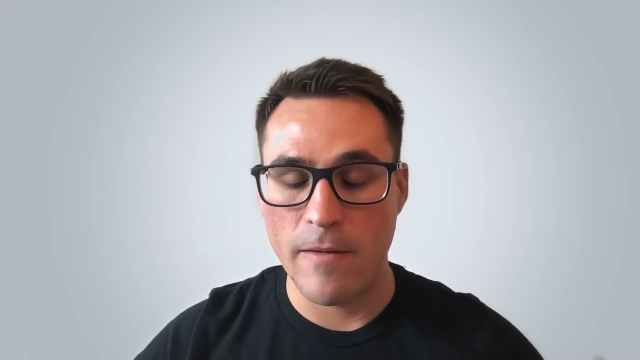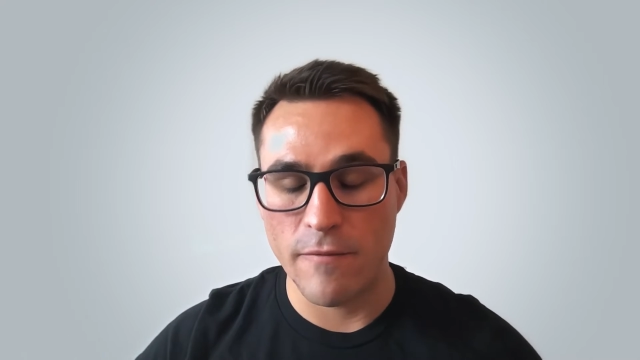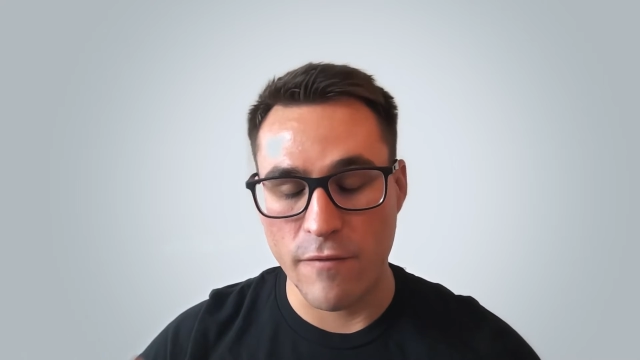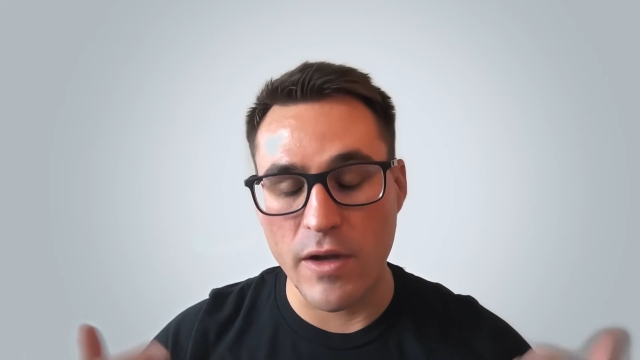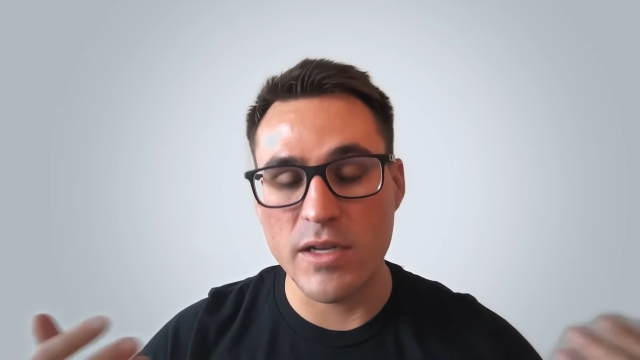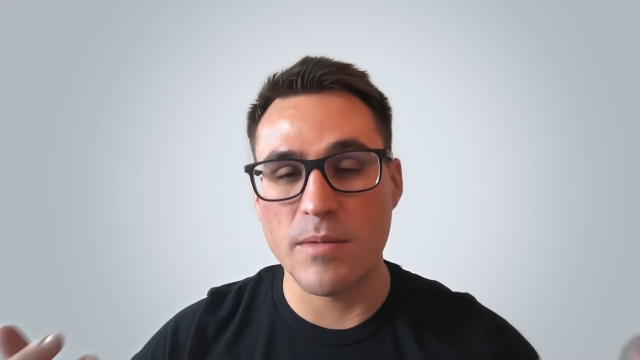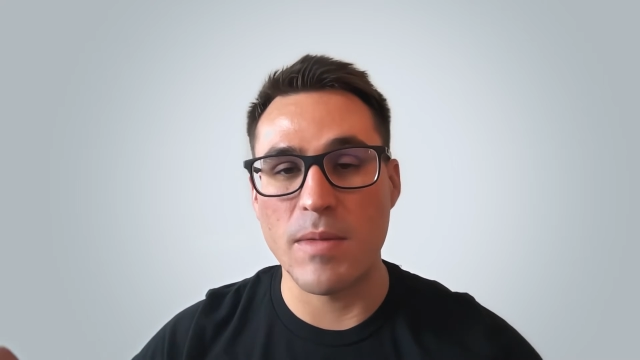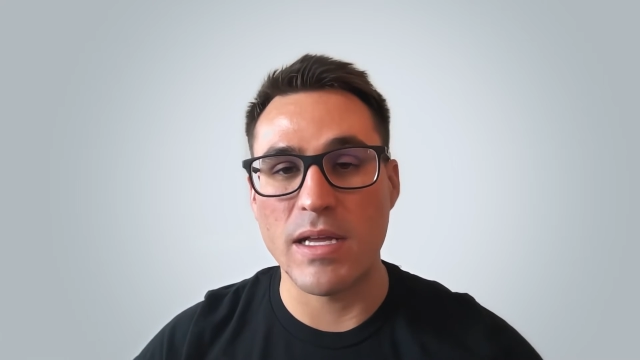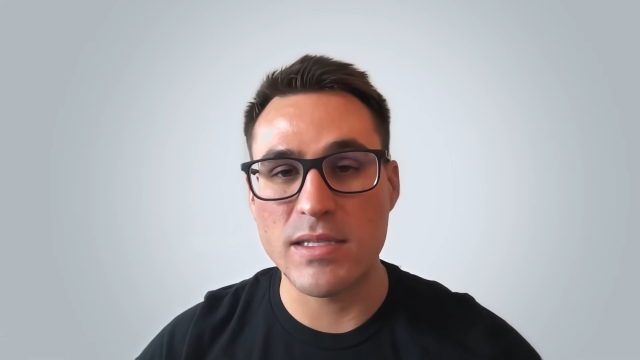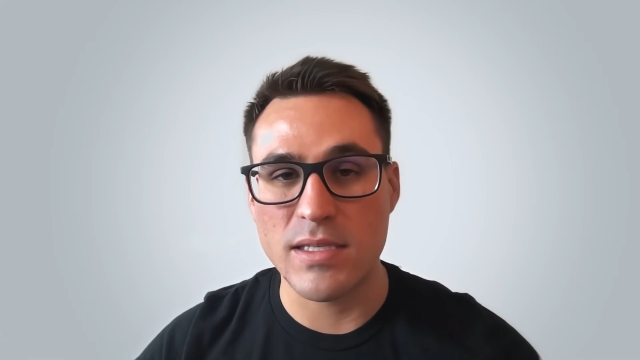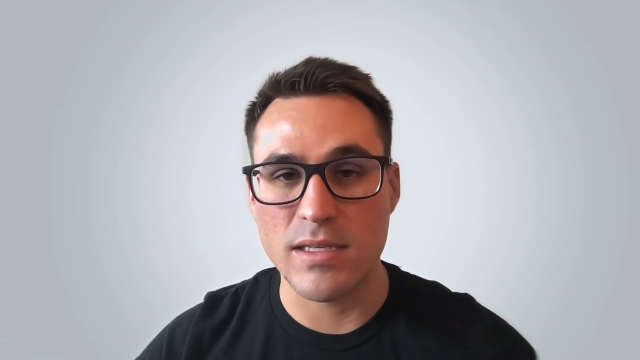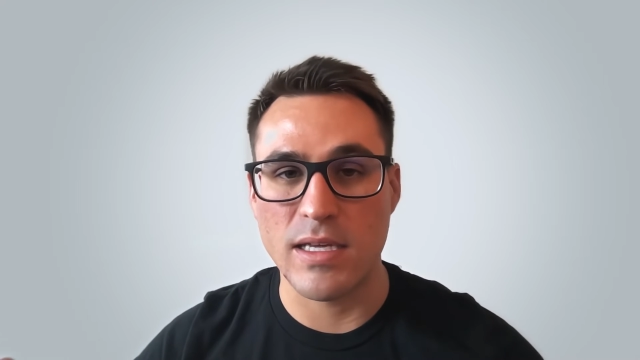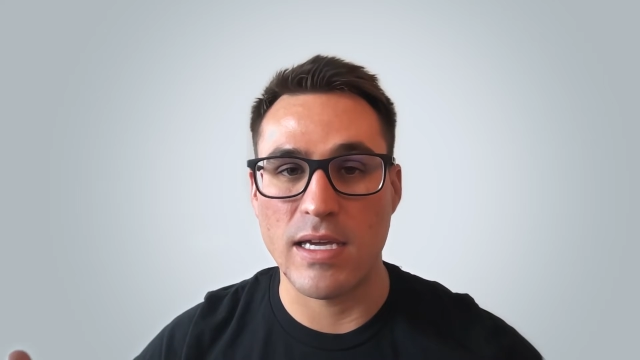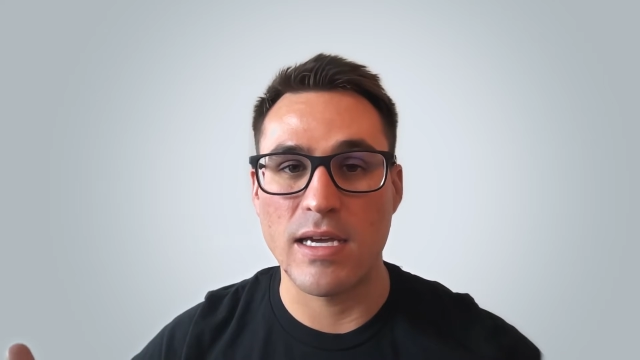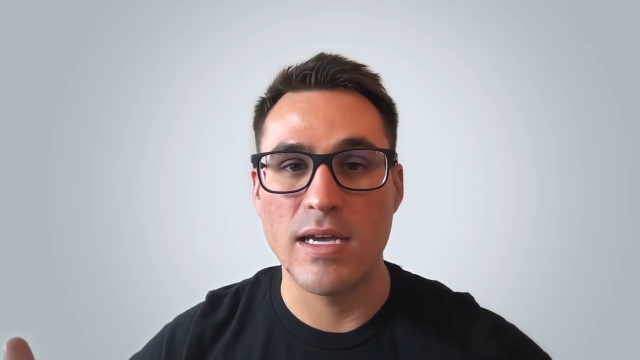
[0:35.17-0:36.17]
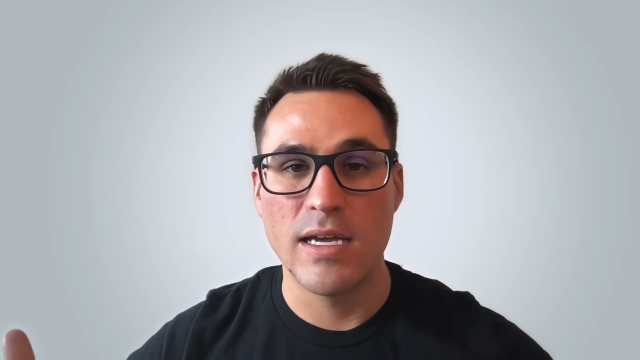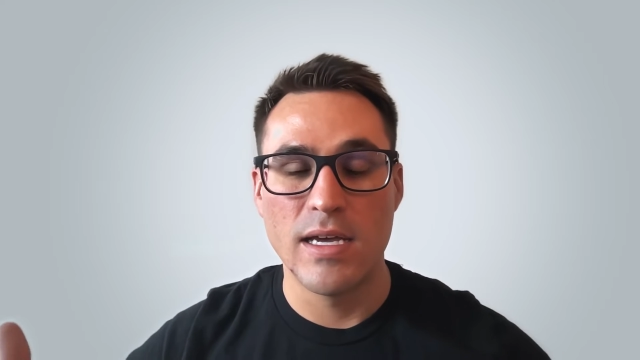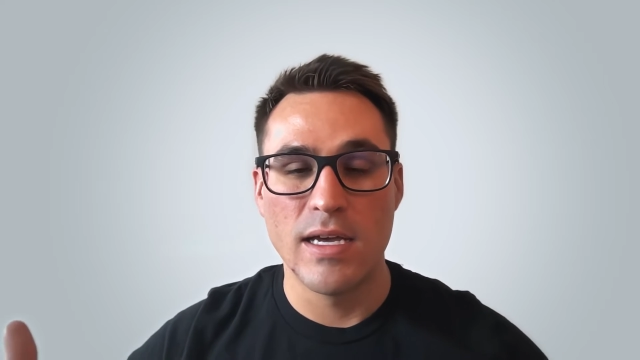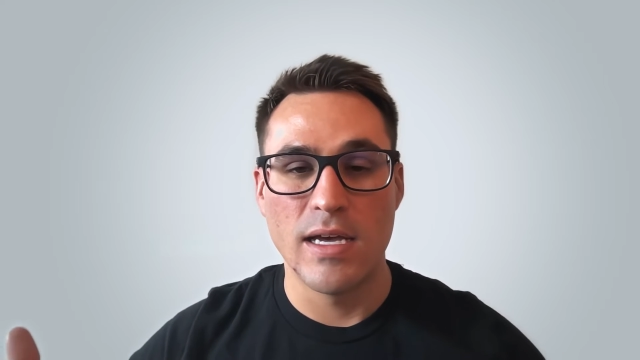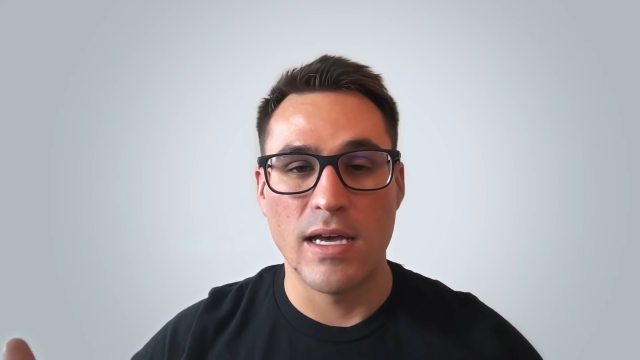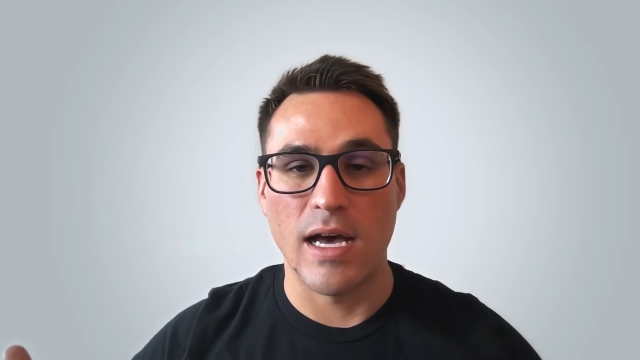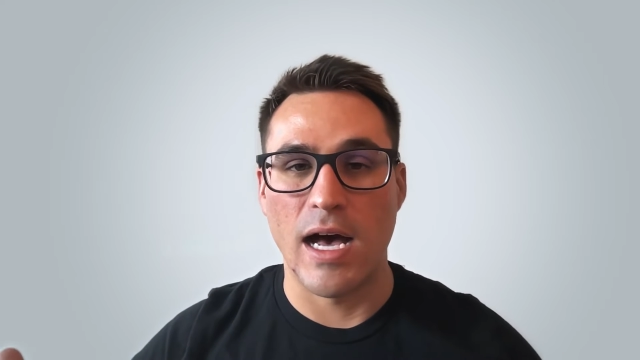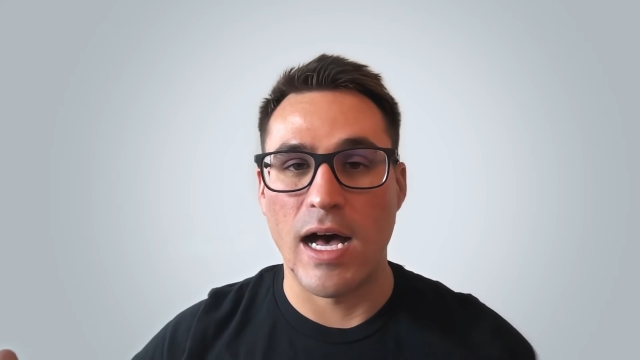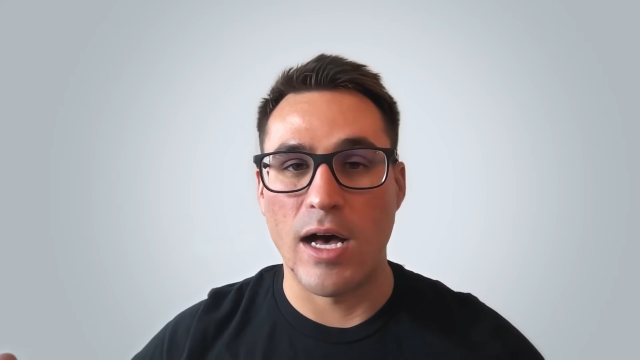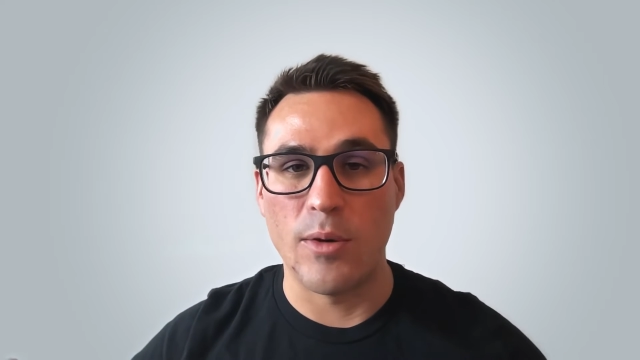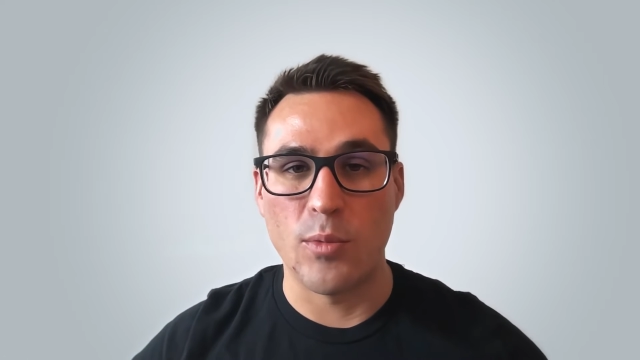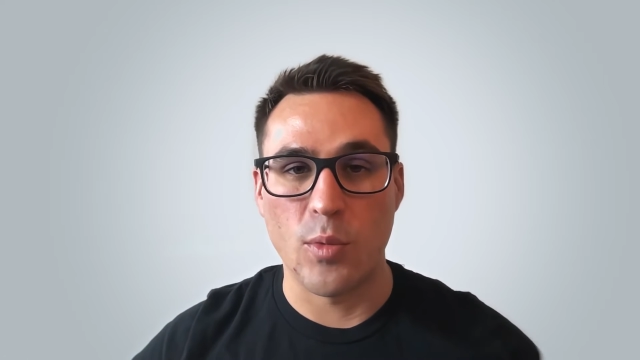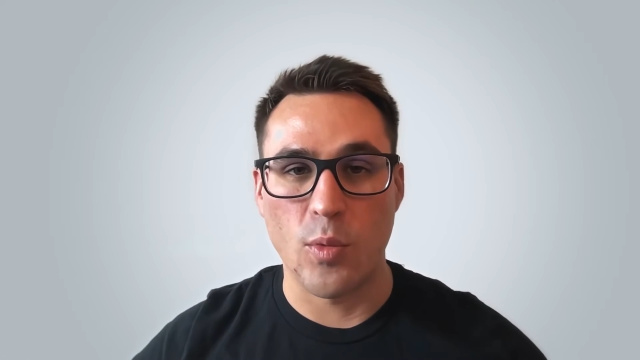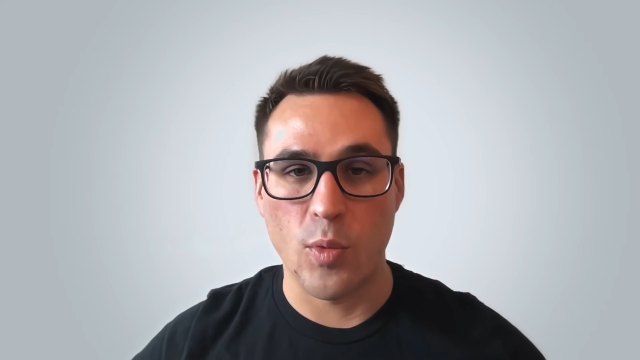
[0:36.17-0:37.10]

Fundamentally, um,